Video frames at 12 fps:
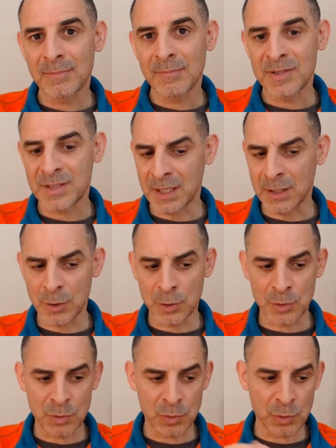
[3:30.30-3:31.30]
It's telling
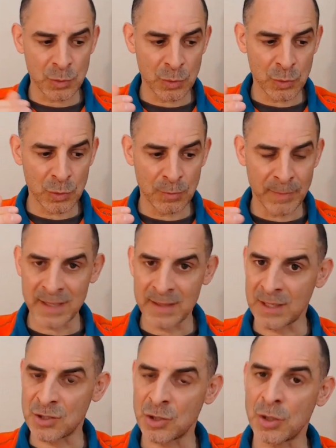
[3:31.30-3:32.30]
you to make
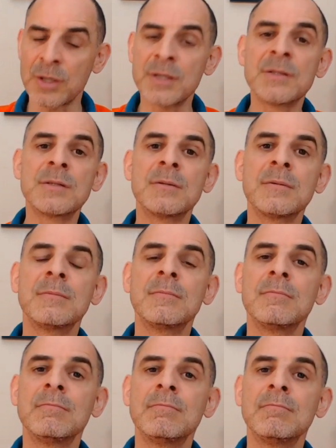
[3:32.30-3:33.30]
that choice.
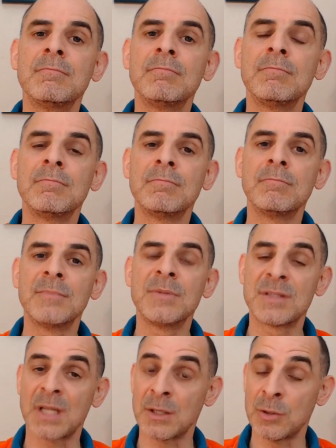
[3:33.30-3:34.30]

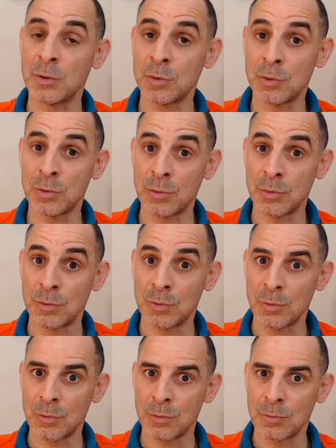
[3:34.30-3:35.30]
It's telling you
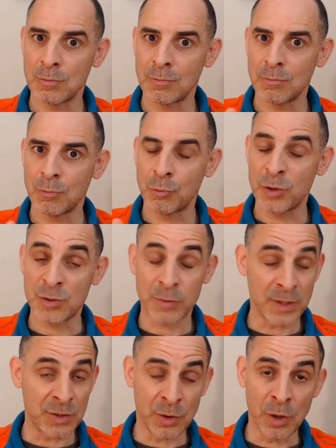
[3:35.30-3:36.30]
which
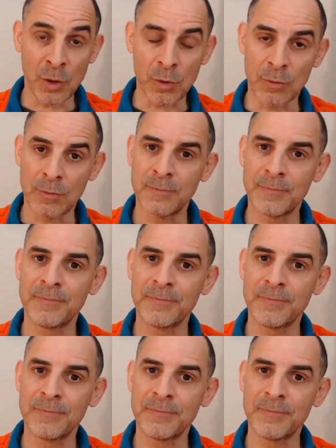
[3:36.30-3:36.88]
way to go